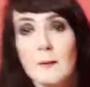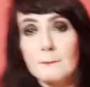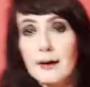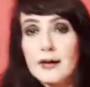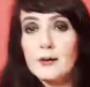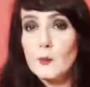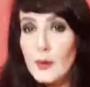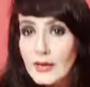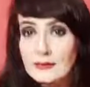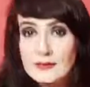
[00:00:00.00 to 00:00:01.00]
But
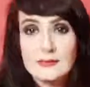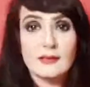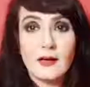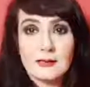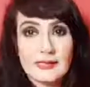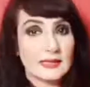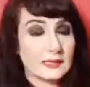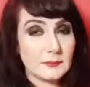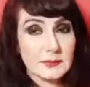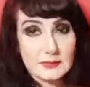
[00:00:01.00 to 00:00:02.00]
wait, there's a lot that
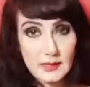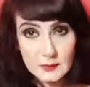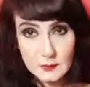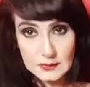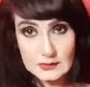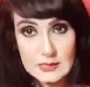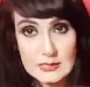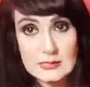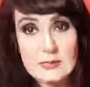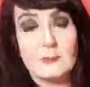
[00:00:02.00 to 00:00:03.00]
can be done with
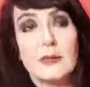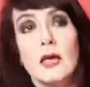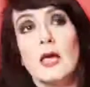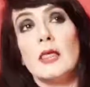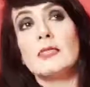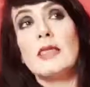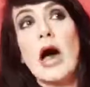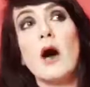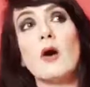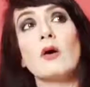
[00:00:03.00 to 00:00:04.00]
this.
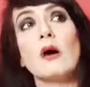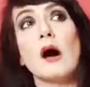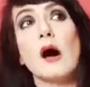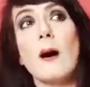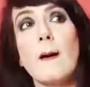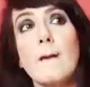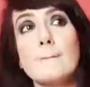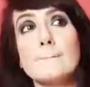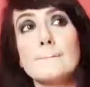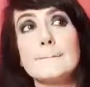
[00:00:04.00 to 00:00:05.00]
Now,
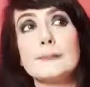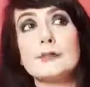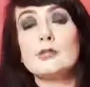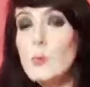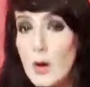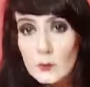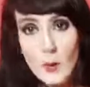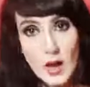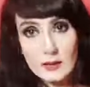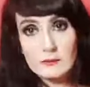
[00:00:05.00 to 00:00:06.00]

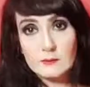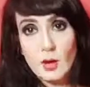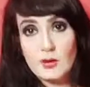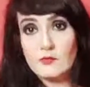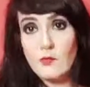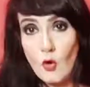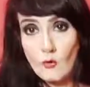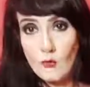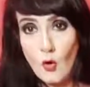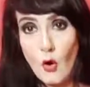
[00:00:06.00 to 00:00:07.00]

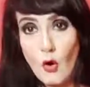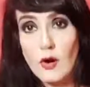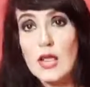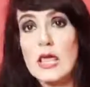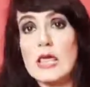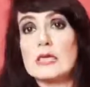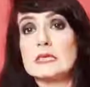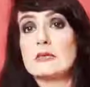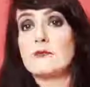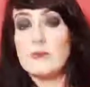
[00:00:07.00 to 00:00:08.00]
211.44 is
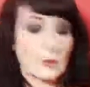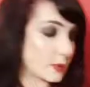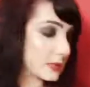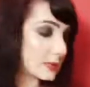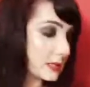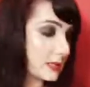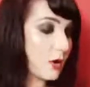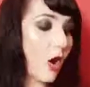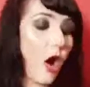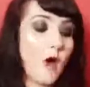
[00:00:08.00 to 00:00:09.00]
the frequency
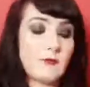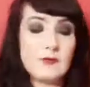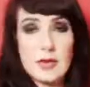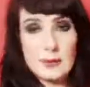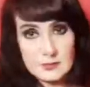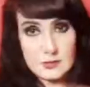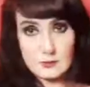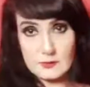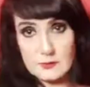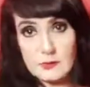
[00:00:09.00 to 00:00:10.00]
of Neptune,
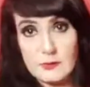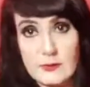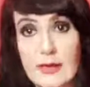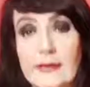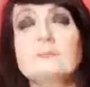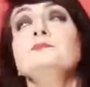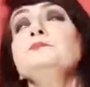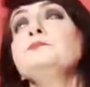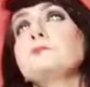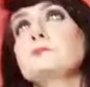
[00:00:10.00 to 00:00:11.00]
okay?
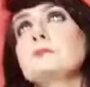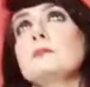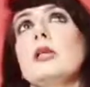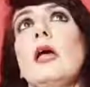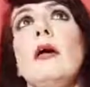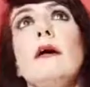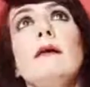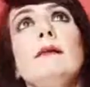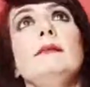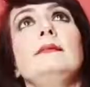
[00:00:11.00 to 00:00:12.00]

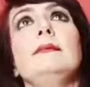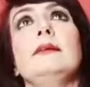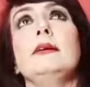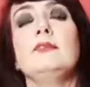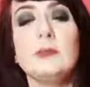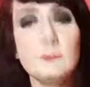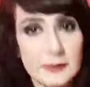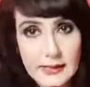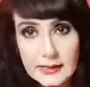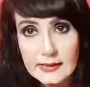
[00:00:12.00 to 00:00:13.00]
And if you
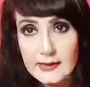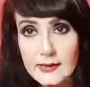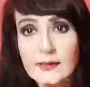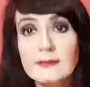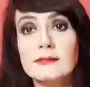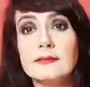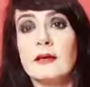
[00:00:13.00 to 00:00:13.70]
play it,